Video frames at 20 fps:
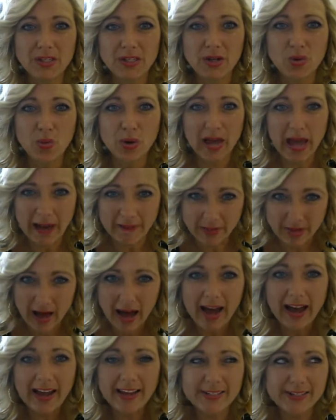You want to have the
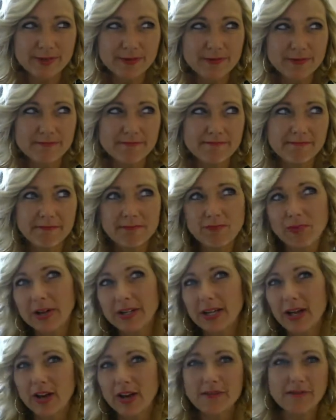highest
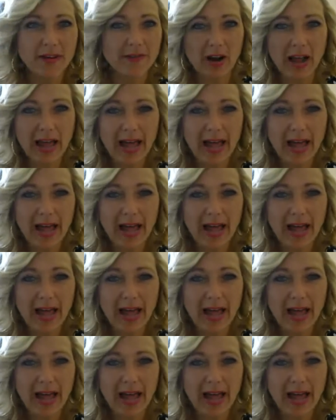retail you've ever